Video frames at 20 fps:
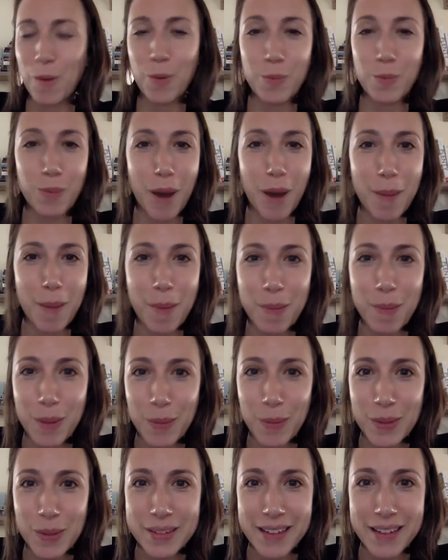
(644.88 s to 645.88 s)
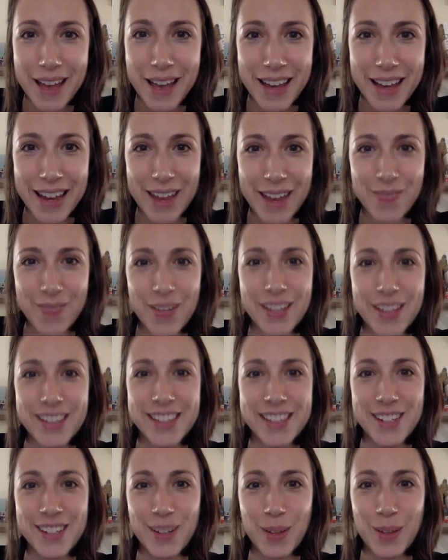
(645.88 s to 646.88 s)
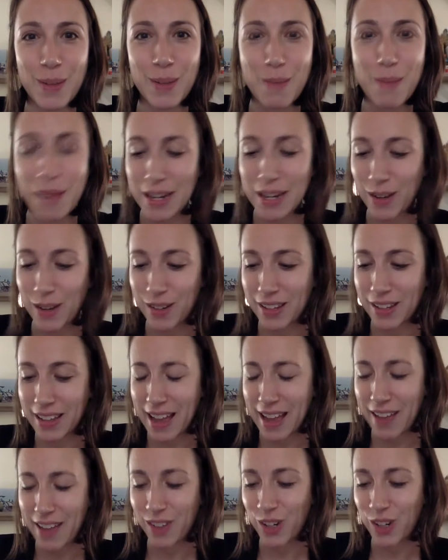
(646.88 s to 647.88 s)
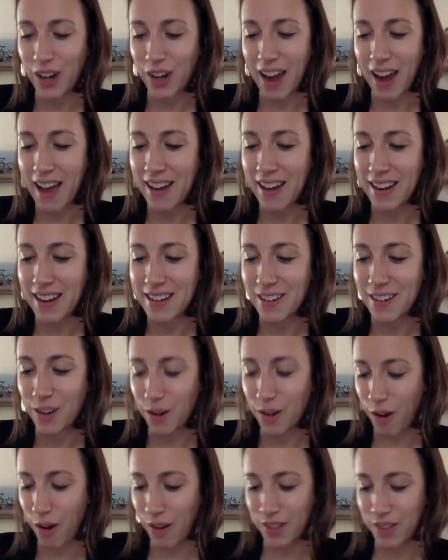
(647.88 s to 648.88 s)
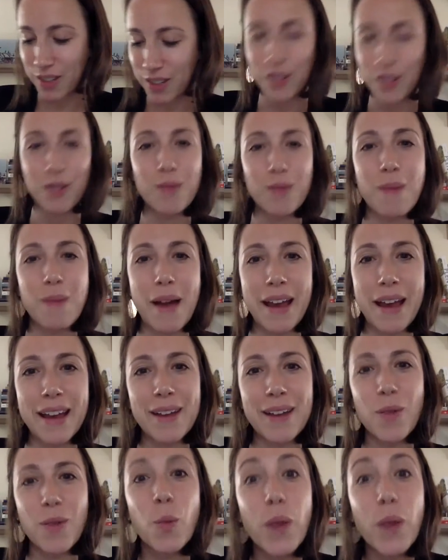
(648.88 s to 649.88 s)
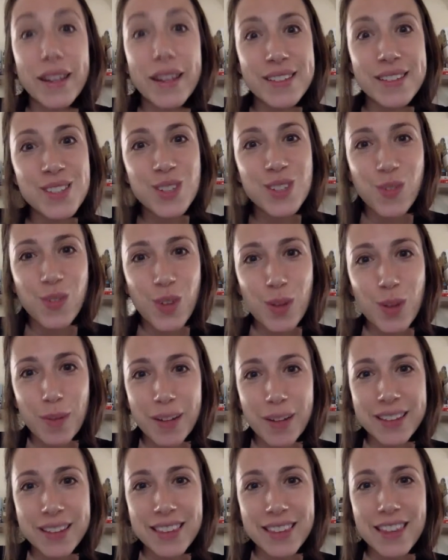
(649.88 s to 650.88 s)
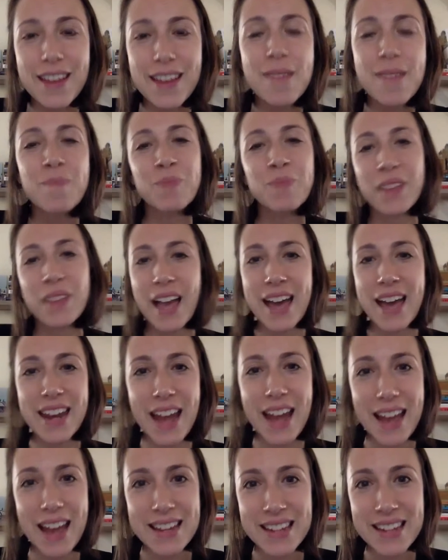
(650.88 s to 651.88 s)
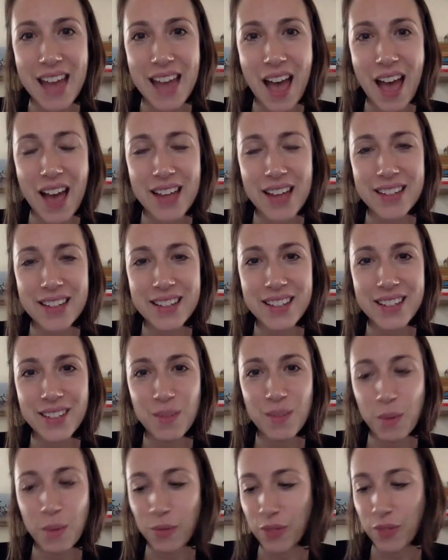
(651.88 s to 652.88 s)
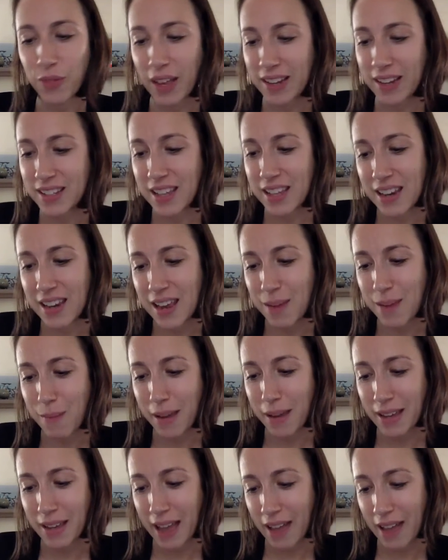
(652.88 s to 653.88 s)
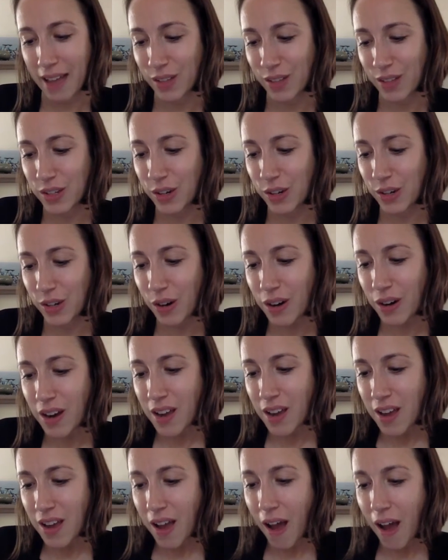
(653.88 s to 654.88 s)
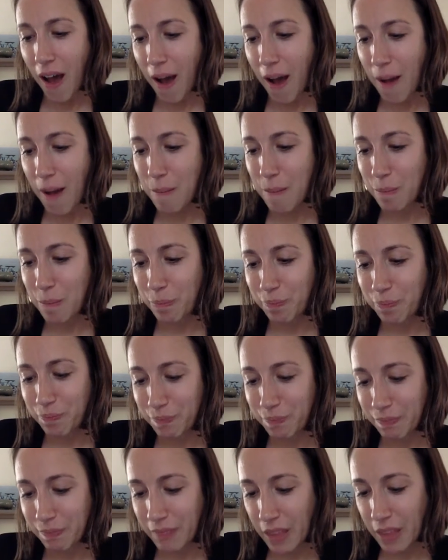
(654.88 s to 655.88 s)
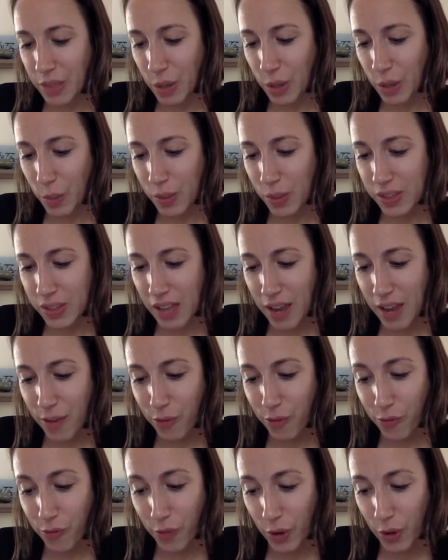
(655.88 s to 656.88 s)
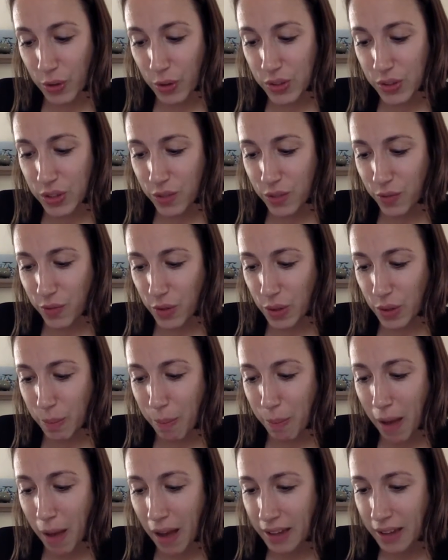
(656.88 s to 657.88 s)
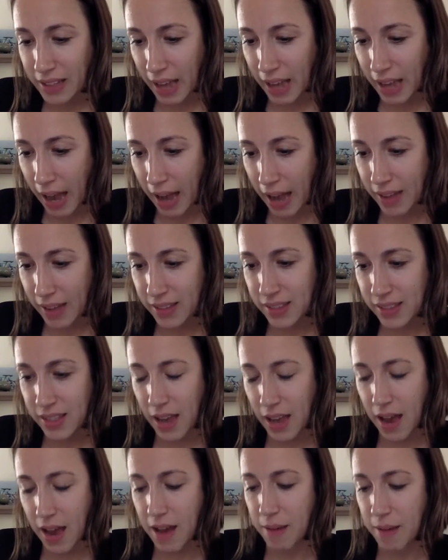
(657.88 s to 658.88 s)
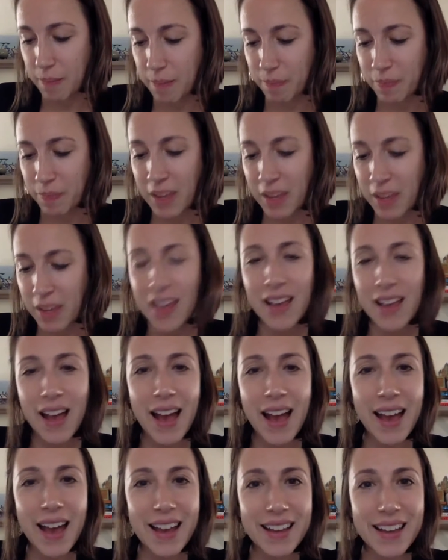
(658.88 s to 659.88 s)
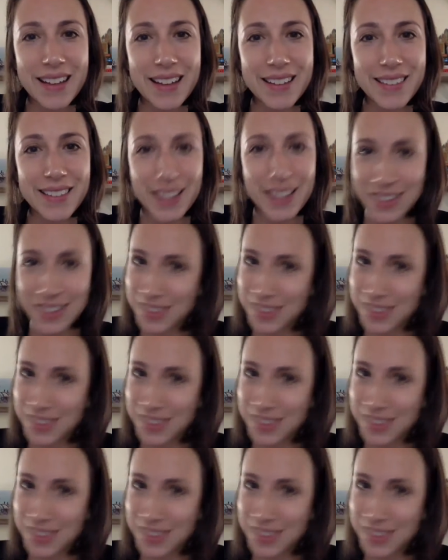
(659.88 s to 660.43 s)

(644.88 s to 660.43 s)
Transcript: probably would not have necessarily made it onto the calendar or onto my wins for the month had I not reflected in my calendar. There was a first for the podcast. That's